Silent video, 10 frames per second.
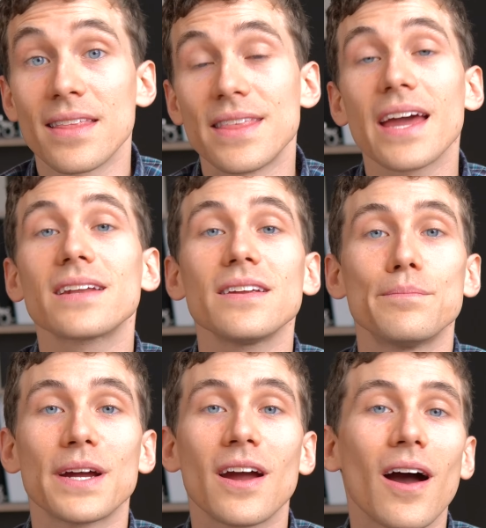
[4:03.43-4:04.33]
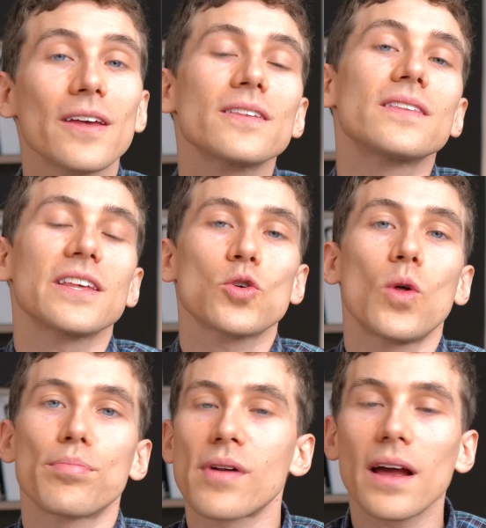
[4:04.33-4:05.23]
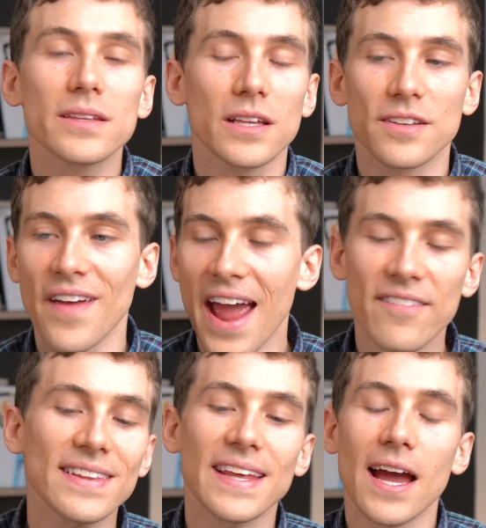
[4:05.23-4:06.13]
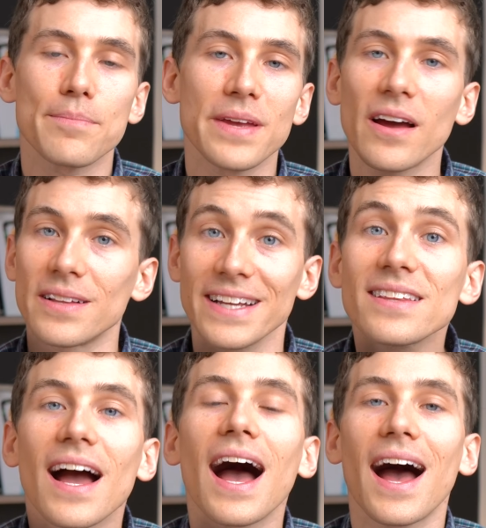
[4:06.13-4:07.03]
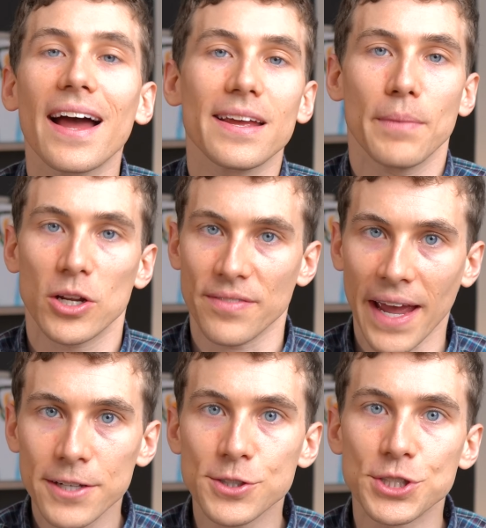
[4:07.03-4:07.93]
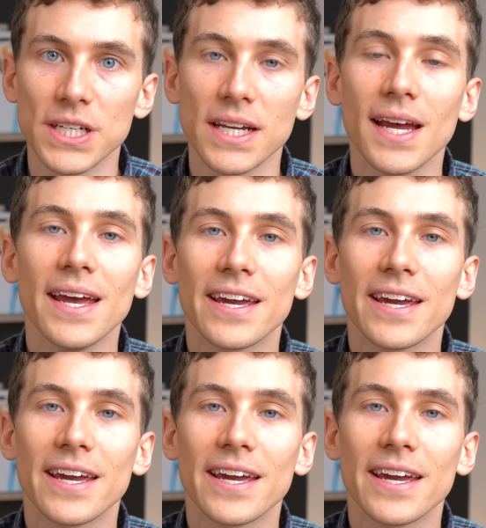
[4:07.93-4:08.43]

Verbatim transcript: Then, because this whole process of having the IPL, it's a high amount of energy,